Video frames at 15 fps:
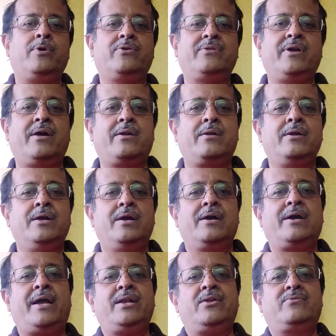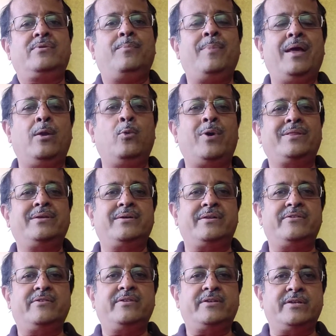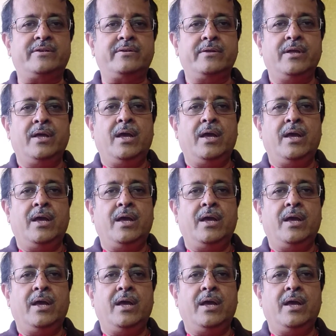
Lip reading: because they are kind of the bellwether, isn't it?